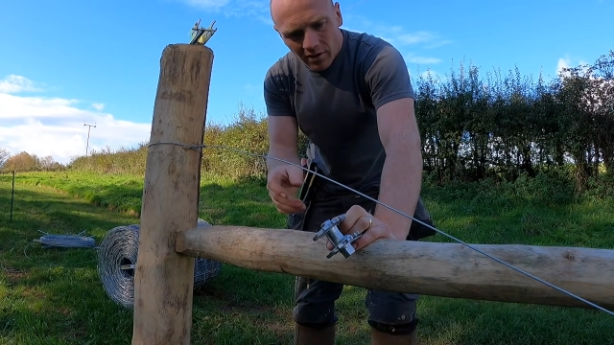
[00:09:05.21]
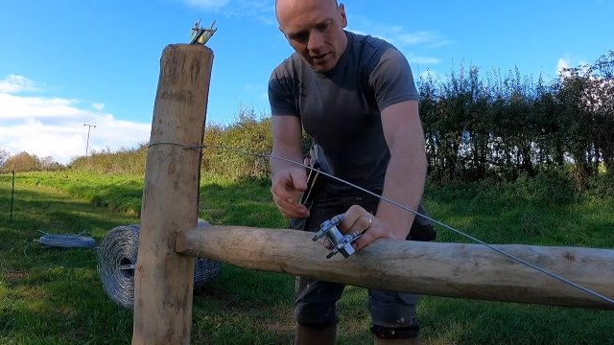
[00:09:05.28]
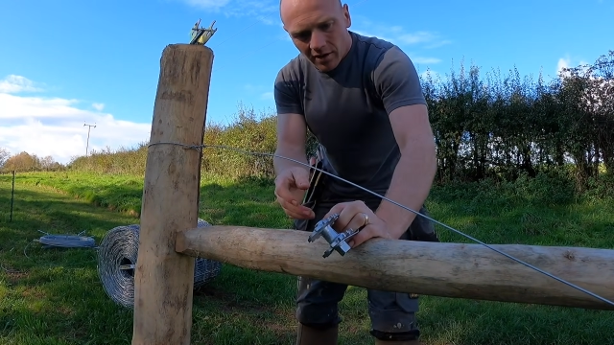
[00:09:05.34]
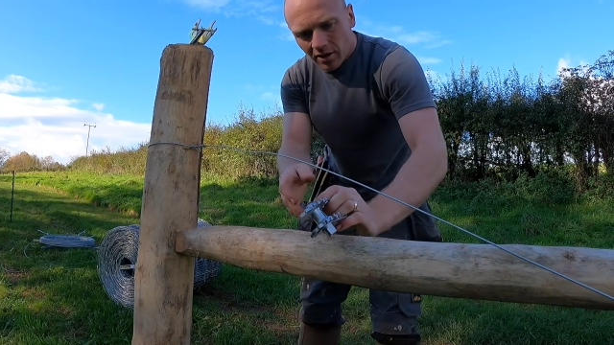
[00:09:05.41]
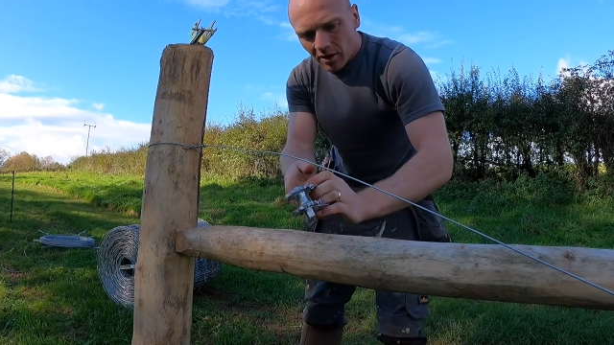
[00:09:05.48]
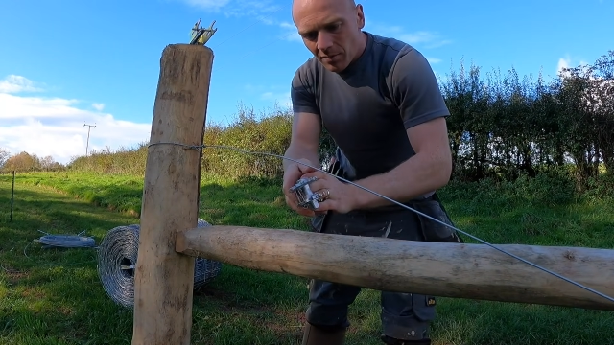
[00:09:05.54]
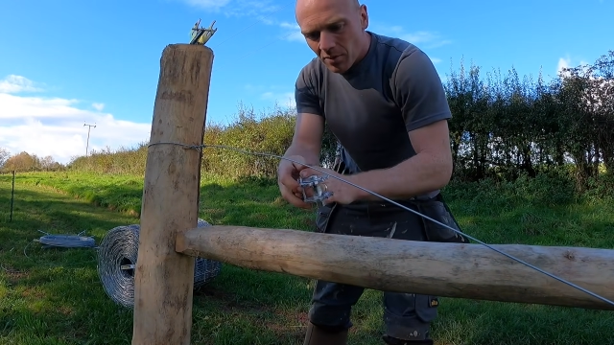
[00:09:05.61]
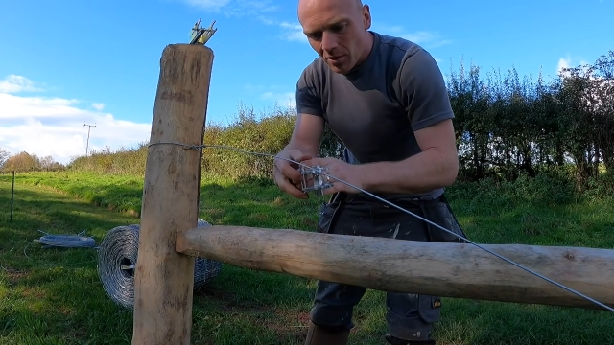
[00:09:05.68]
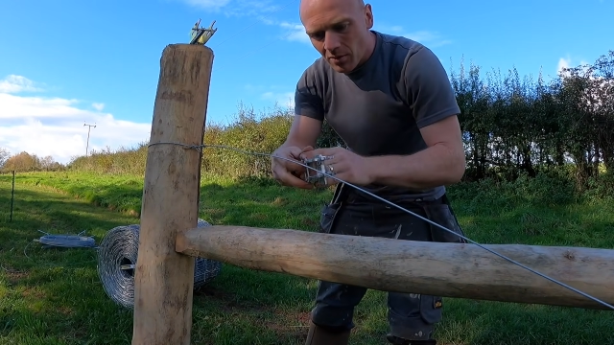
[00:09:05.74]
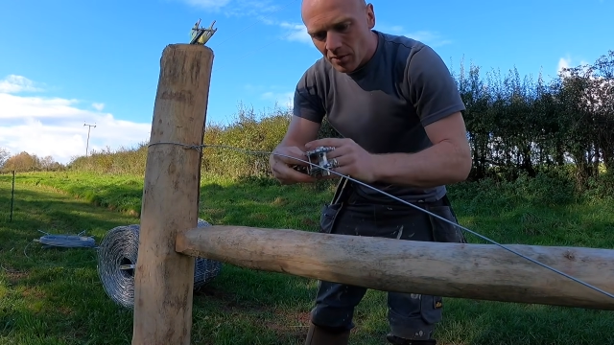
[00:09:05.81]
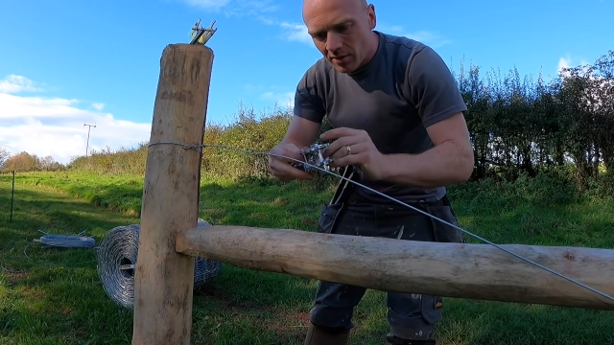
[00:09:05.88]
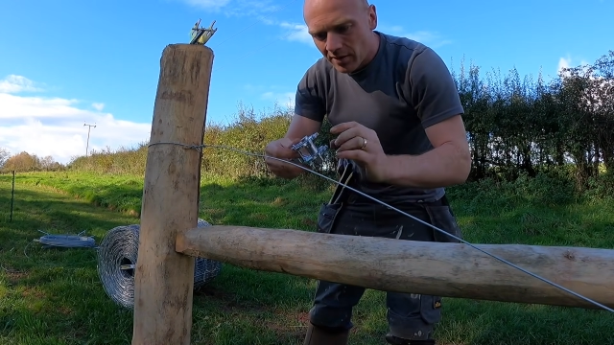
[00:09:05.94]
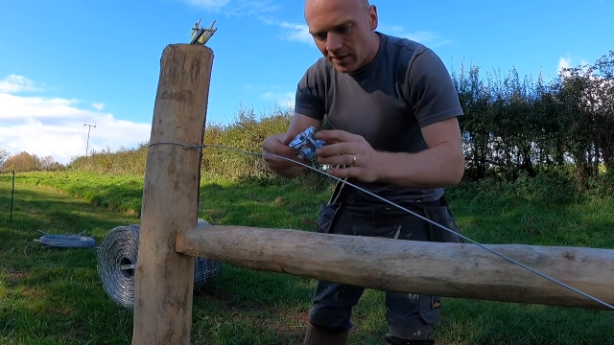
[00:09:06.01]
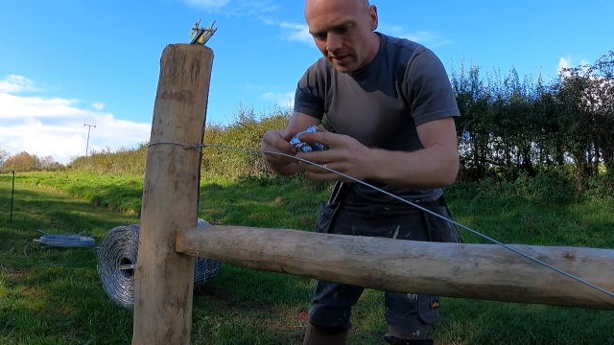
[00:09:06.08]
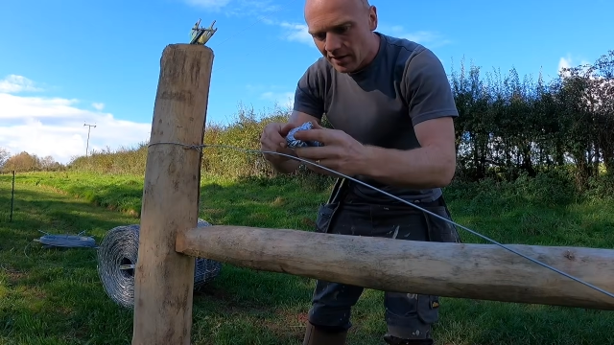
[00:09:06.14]
And I'm going to put
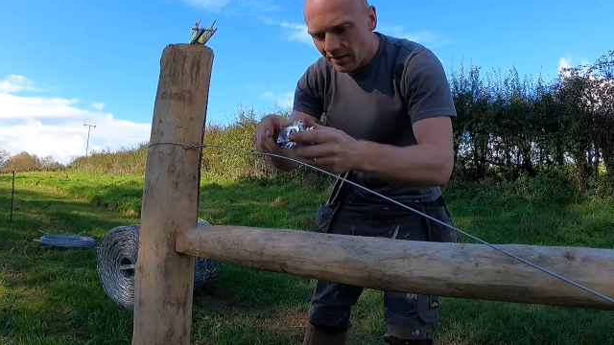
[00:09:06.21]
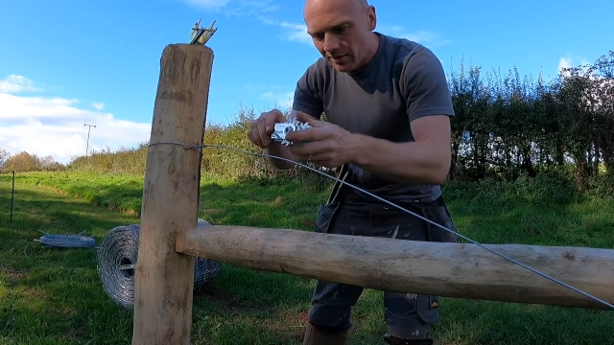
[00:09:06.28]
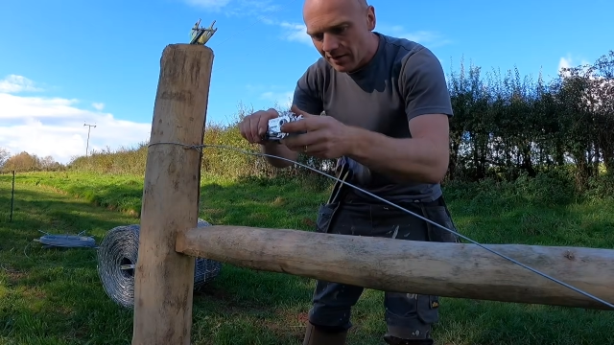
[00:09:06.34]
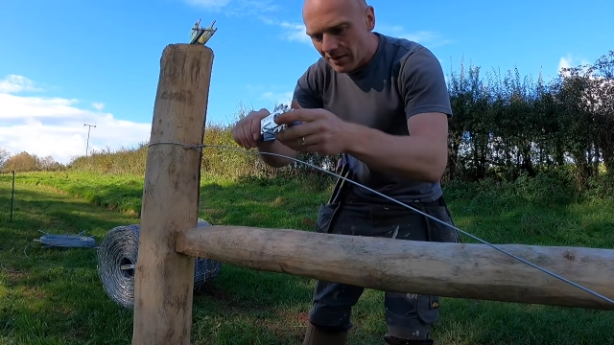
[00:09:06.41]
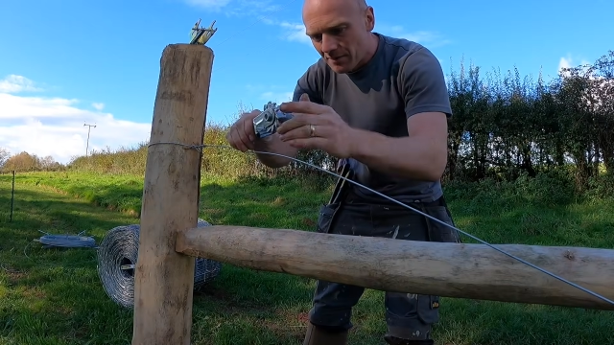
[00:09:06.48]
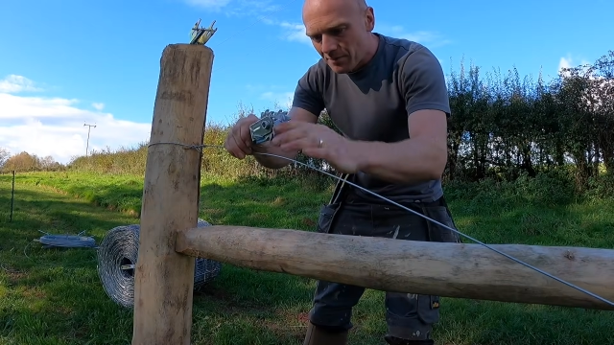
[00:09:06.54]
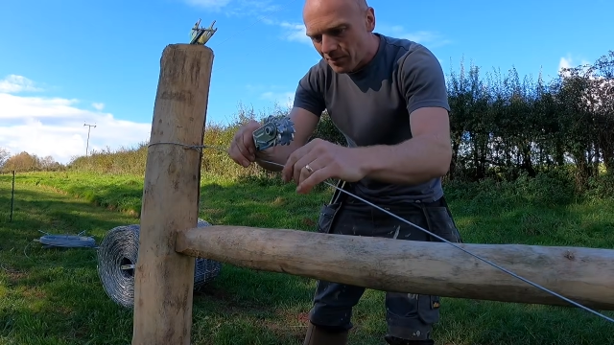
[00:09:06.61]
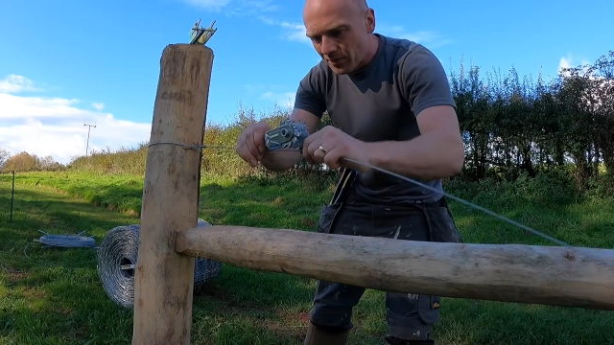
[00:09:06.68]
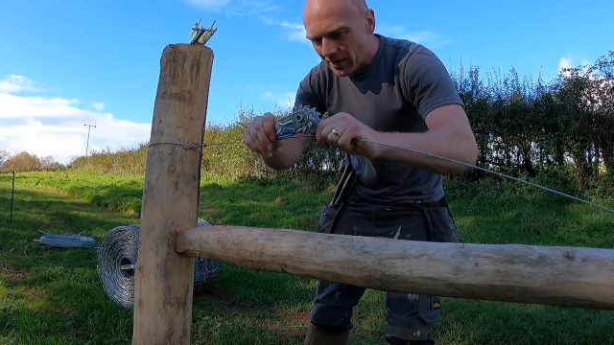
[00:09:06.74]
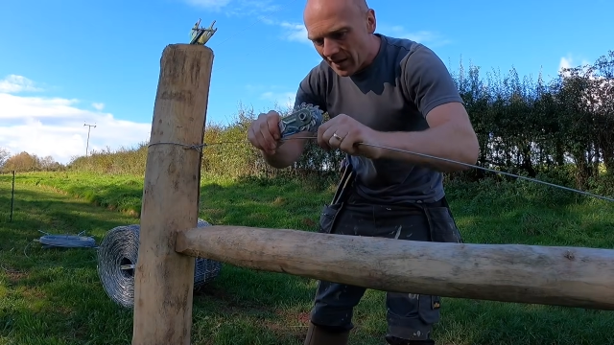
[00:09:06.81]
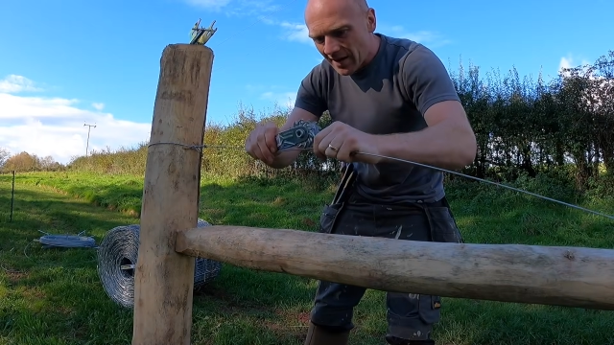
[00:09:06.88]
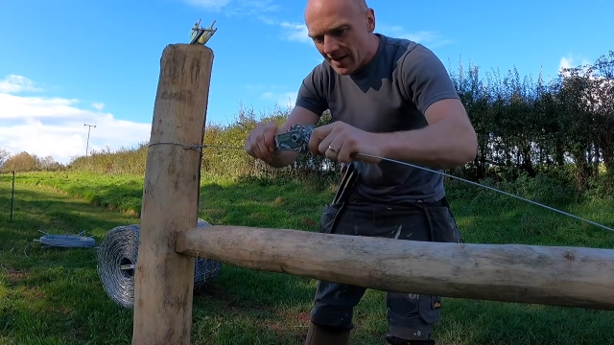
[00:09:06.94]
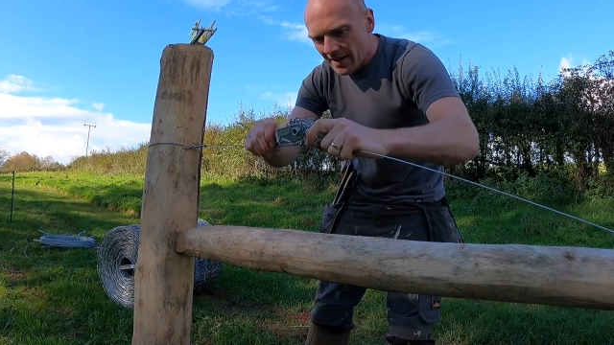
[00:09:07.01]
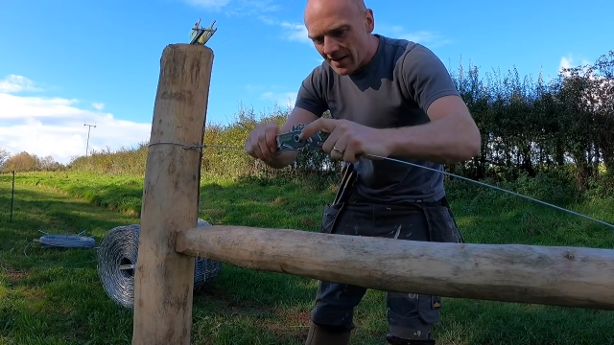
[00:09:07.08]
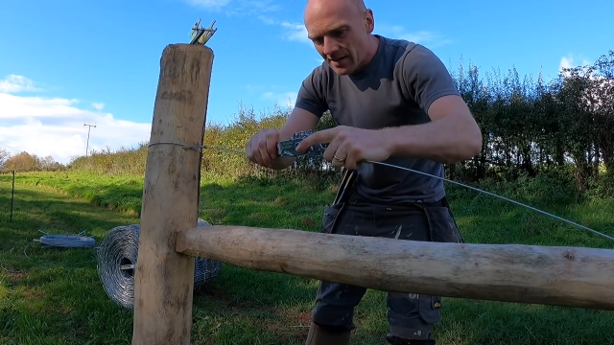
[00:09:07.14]
one of these
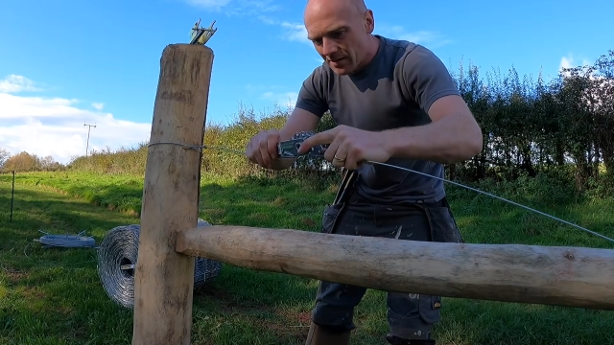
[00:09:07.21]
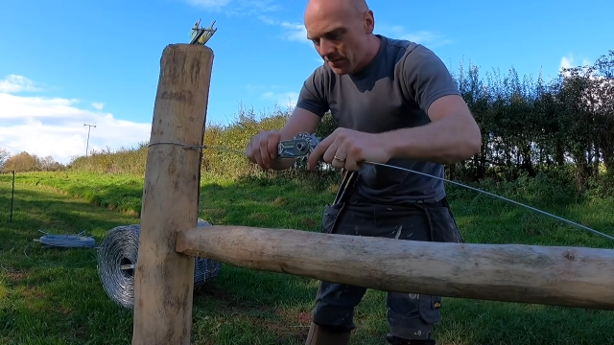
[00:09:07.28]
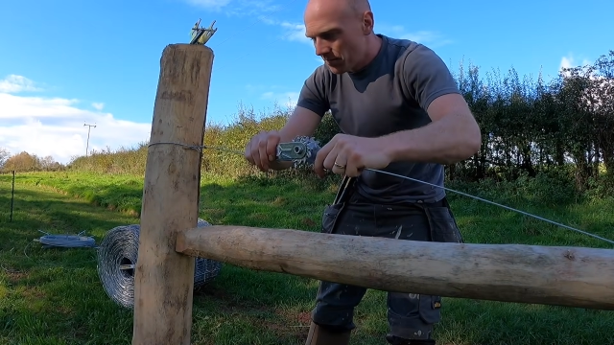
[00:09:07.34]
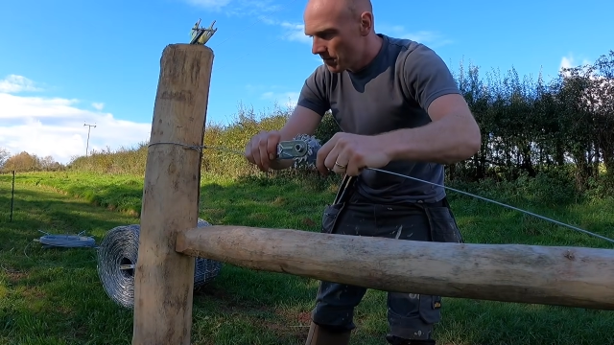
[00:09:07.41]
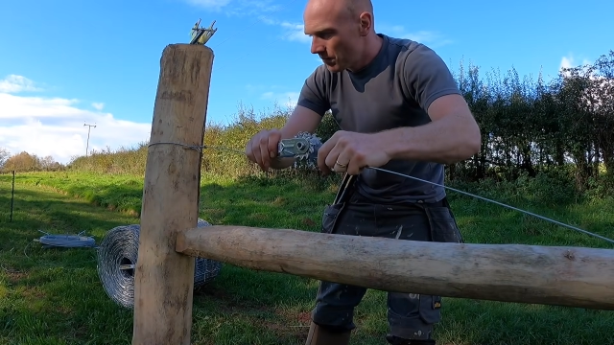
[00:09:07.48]
here